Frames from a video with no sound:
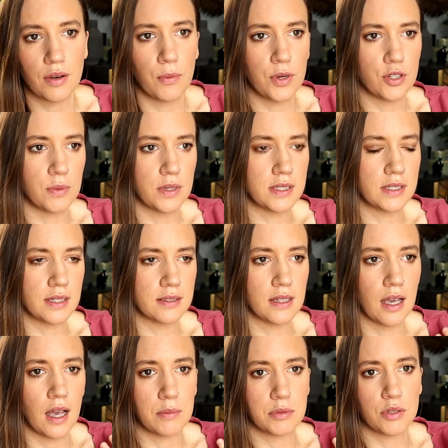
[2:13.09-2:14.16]
which means
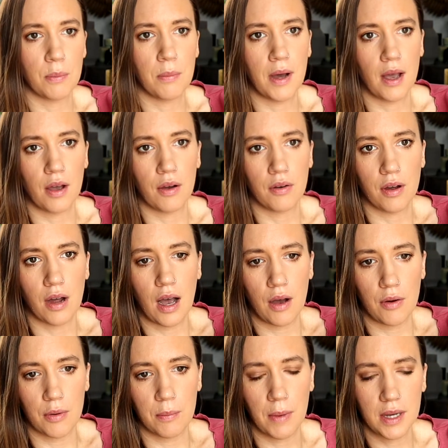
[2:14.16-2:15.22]
doesn't get absorbed by
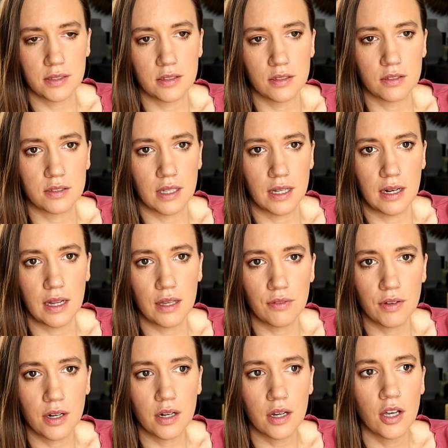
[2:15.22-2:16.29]
our muscles and
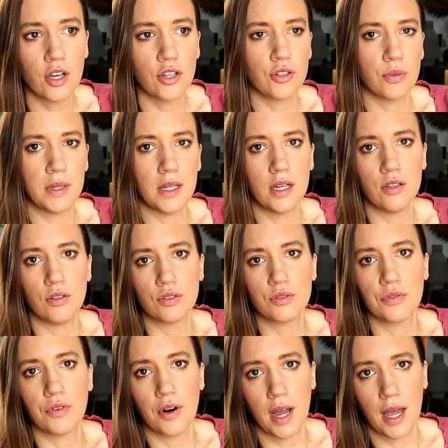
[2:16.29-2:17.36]
liver to be then
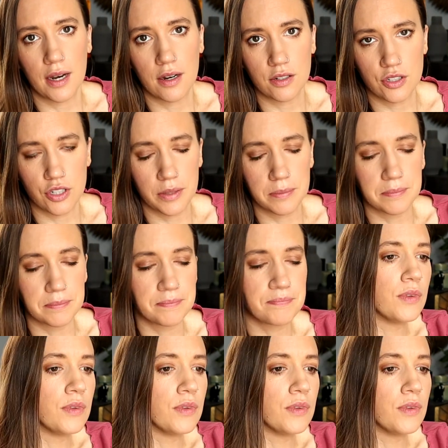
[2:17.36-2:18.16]
used for energy.